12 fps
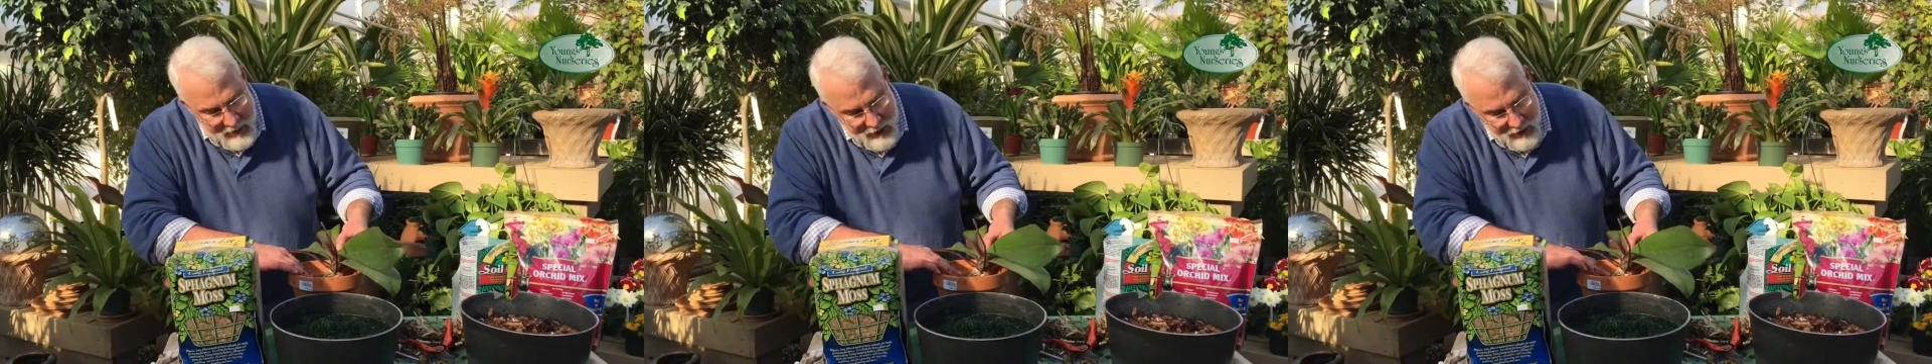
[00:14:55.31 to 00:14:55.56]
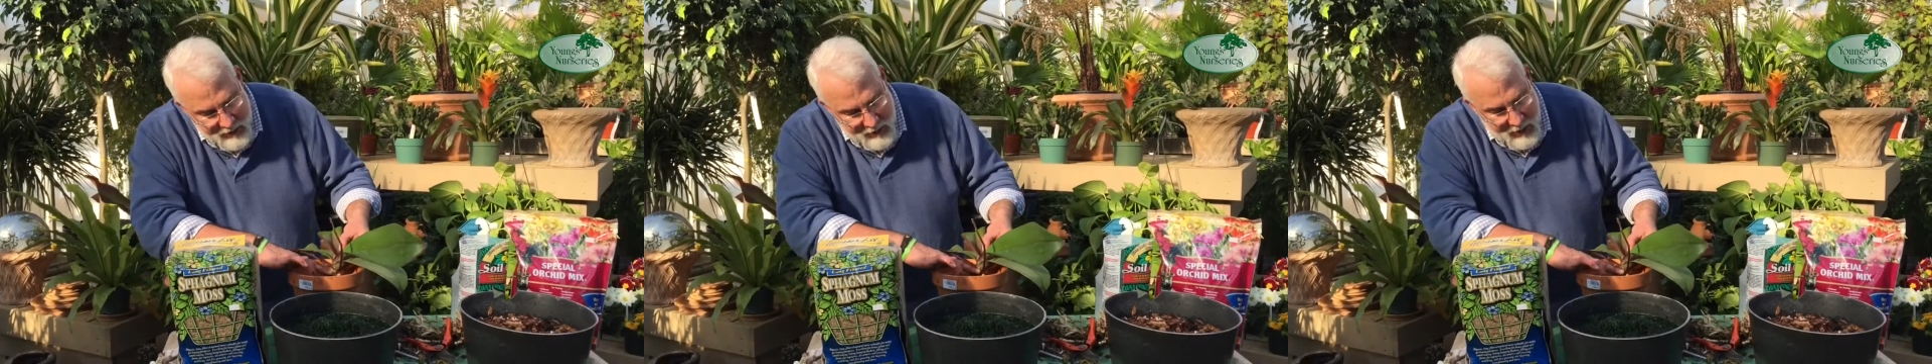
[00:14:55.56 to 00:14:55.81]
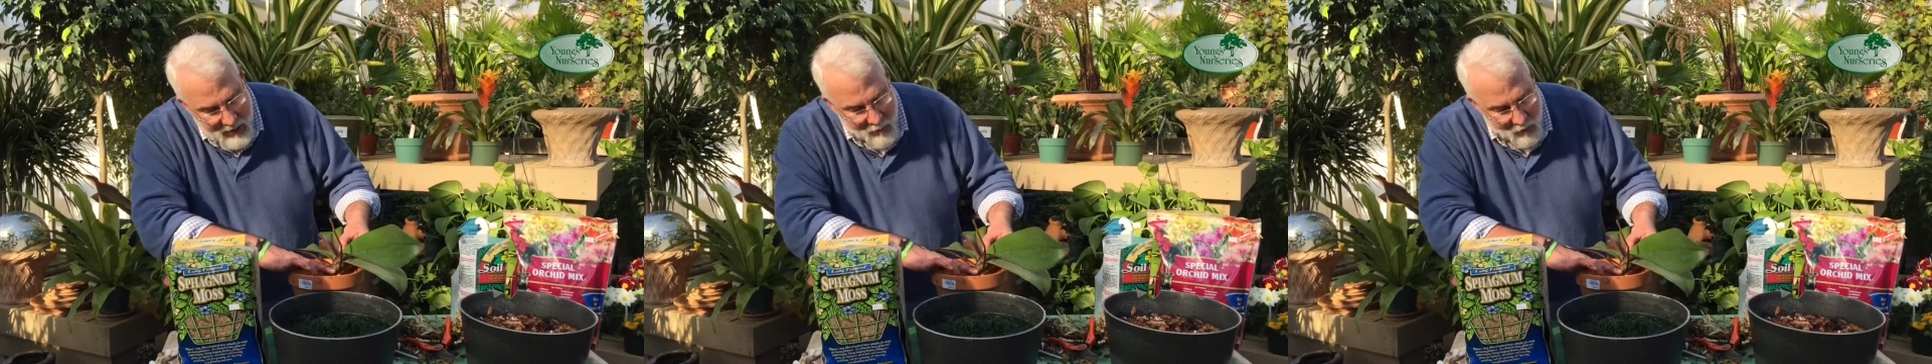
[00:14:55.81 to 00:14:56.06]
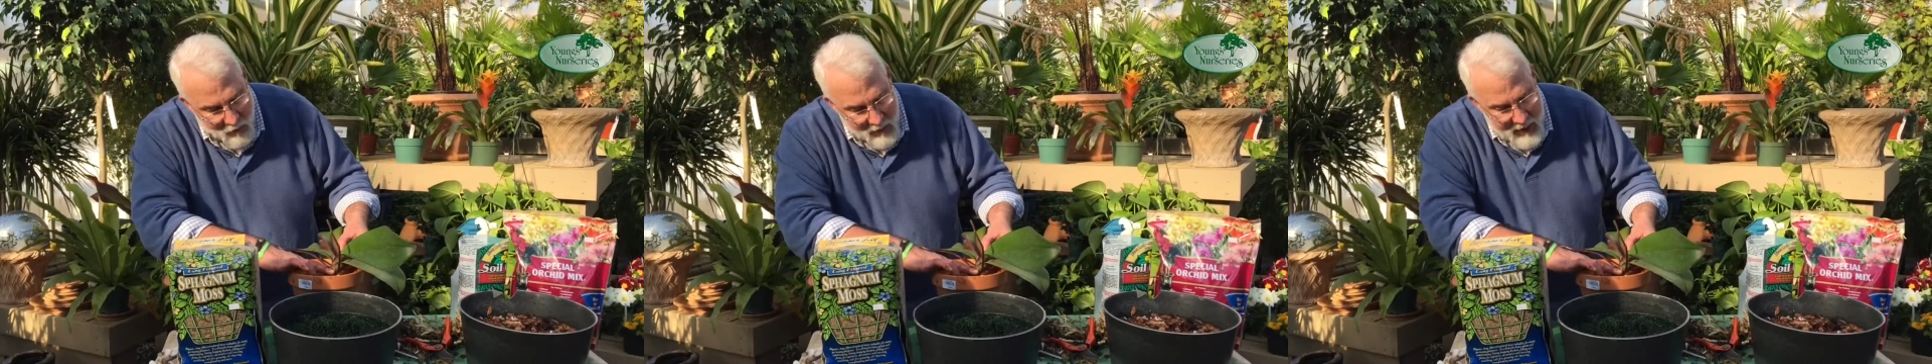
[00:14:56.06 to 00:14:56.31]
should
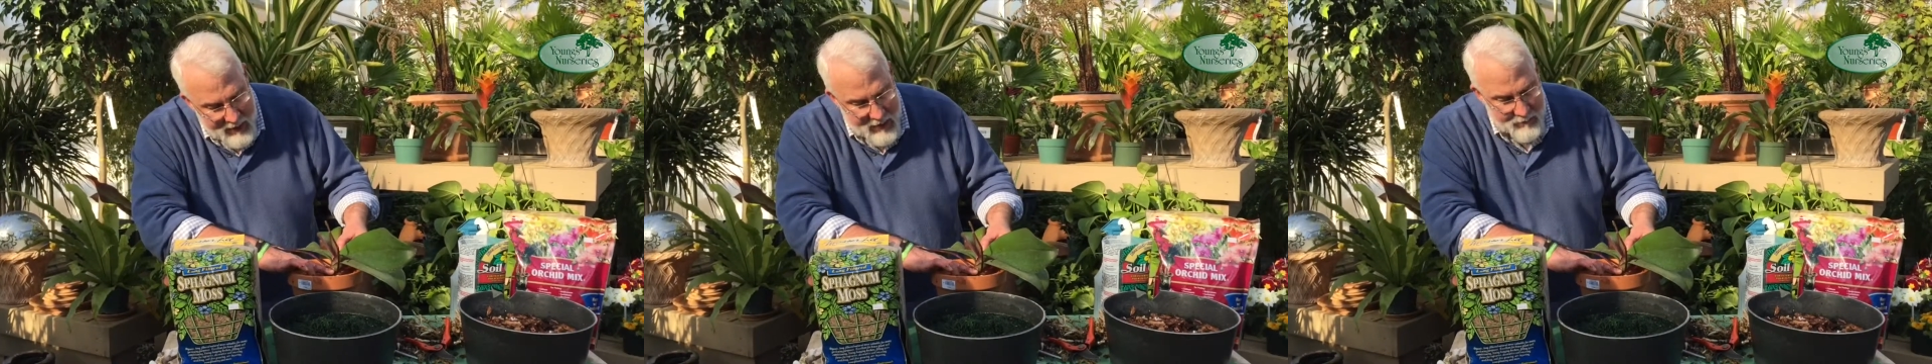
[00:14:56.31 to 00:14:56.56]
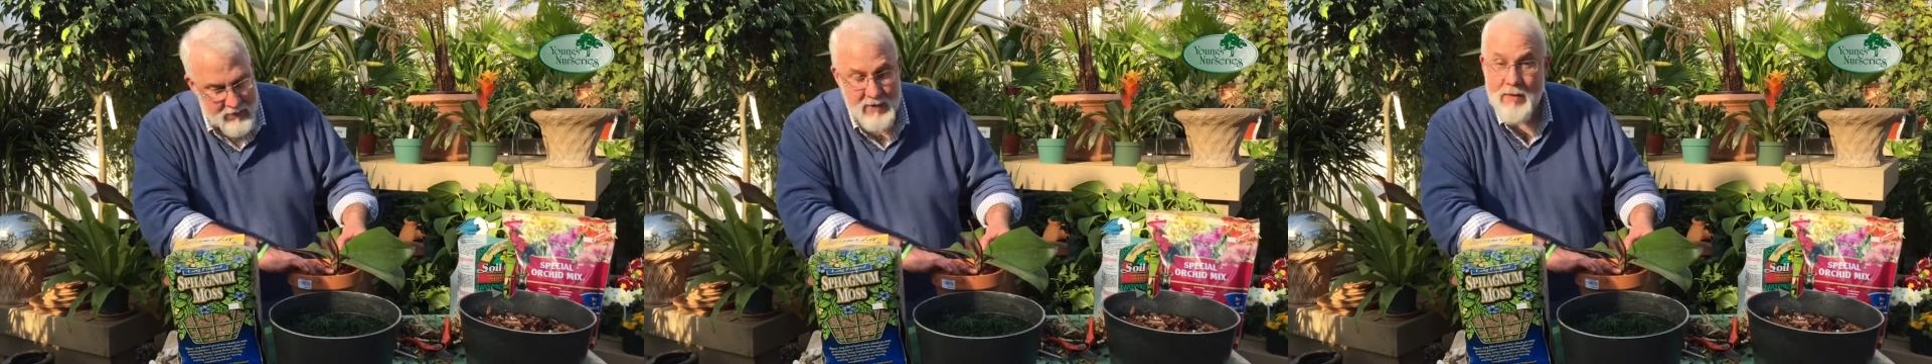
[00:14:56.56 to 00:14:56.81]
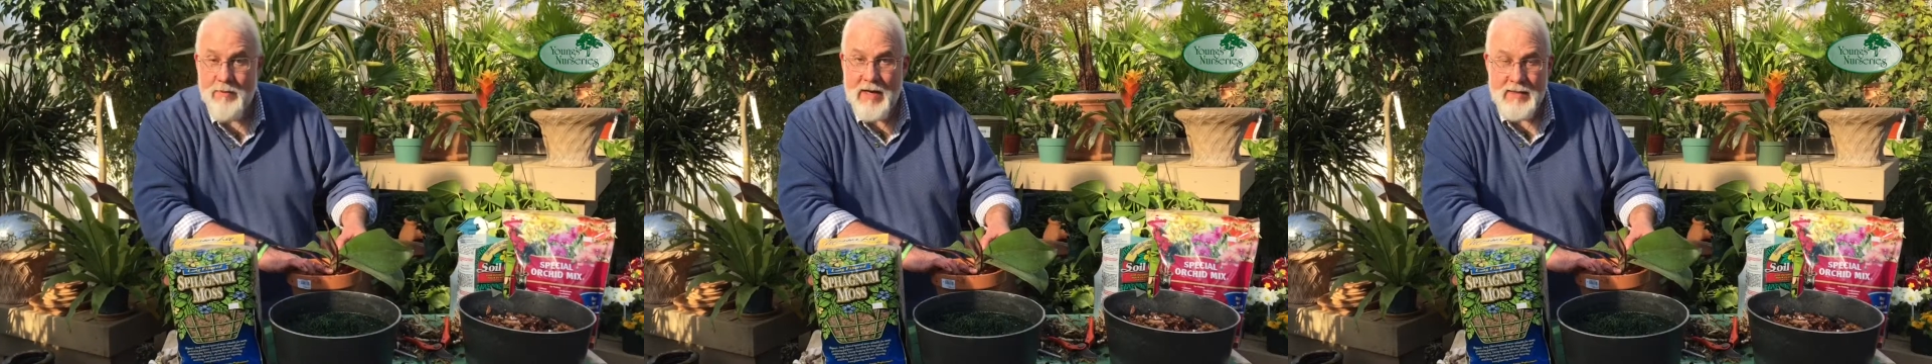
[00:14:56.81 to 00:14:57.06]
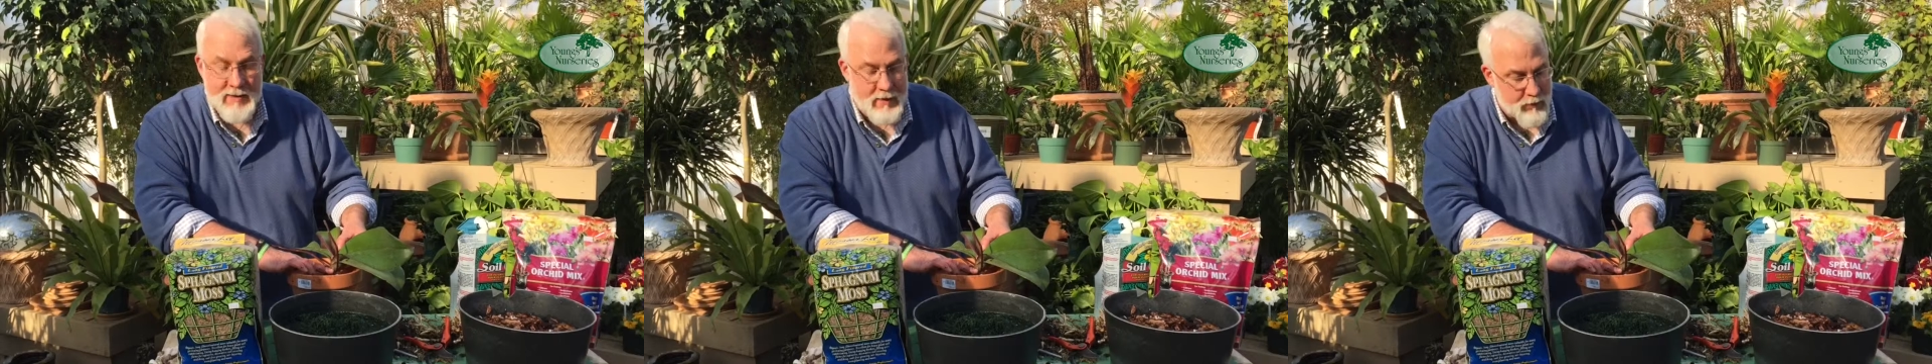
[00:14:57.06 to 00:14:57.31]
come right up to the
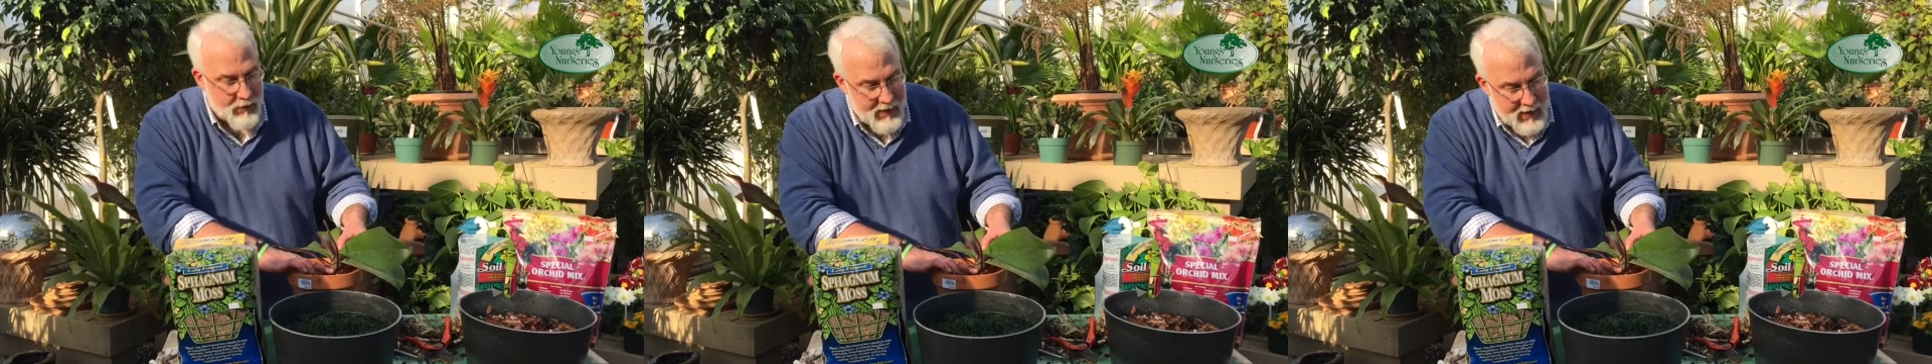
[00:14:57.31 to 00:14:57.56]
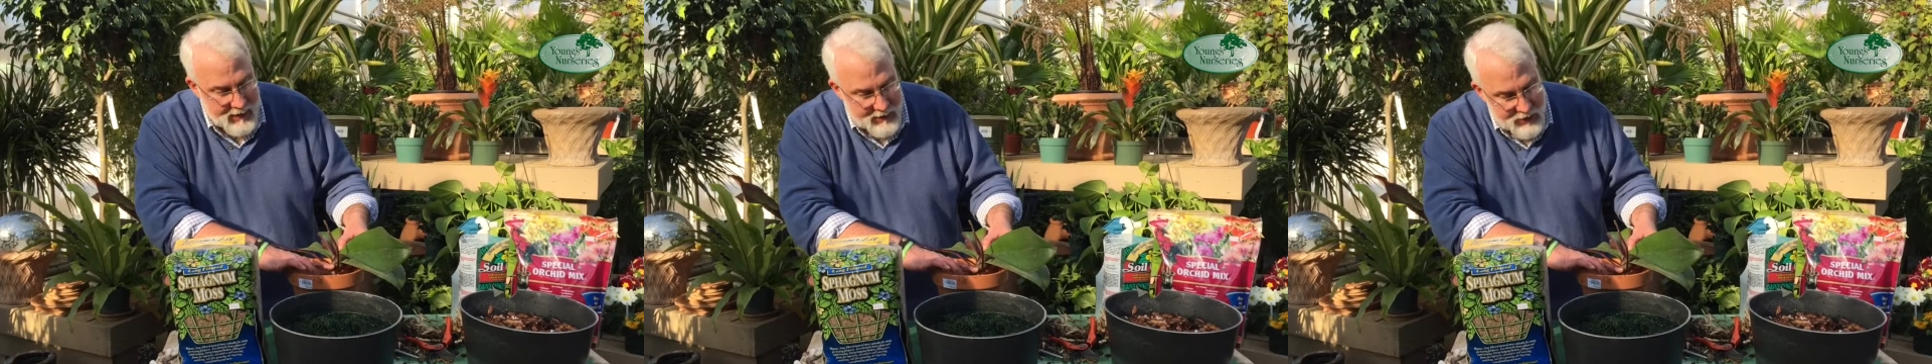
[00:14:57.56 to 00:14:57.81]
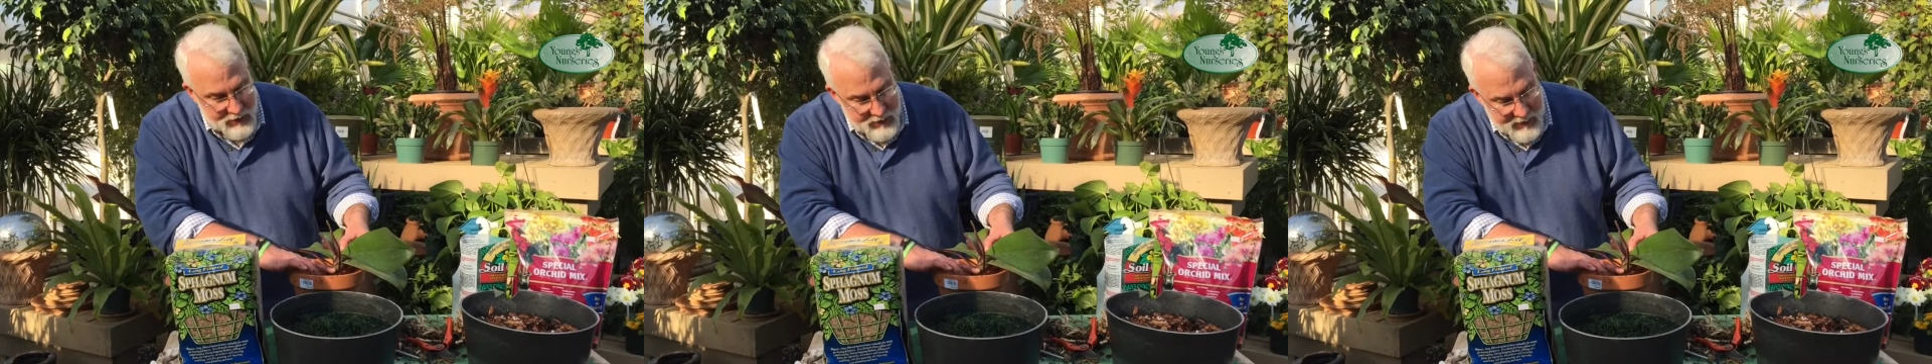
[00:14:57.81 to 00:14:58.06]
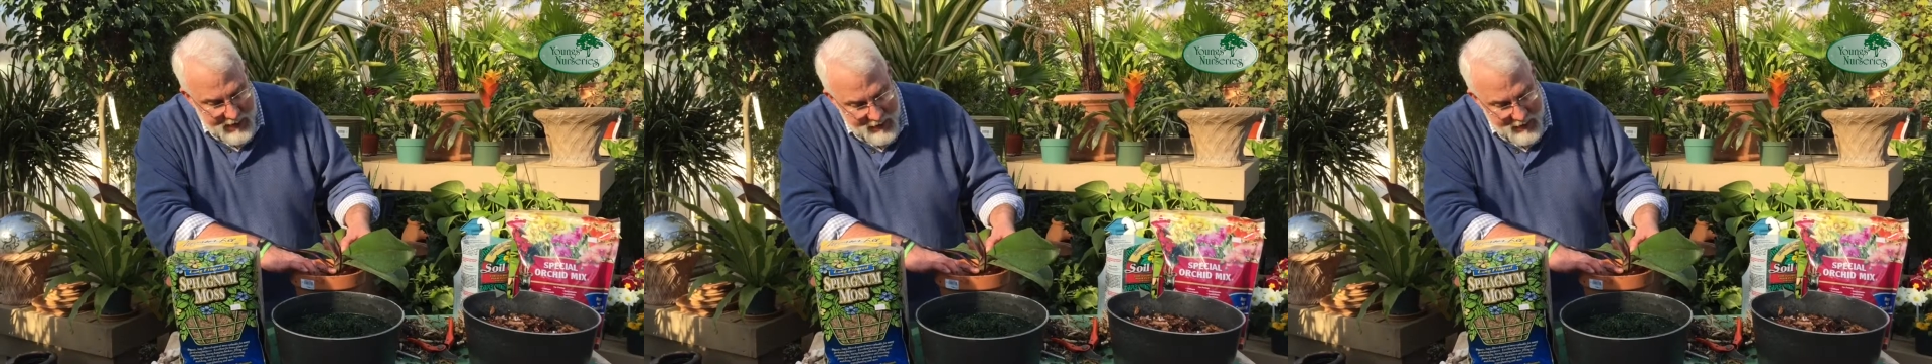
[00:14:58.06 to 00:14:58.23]
base of the plant. It should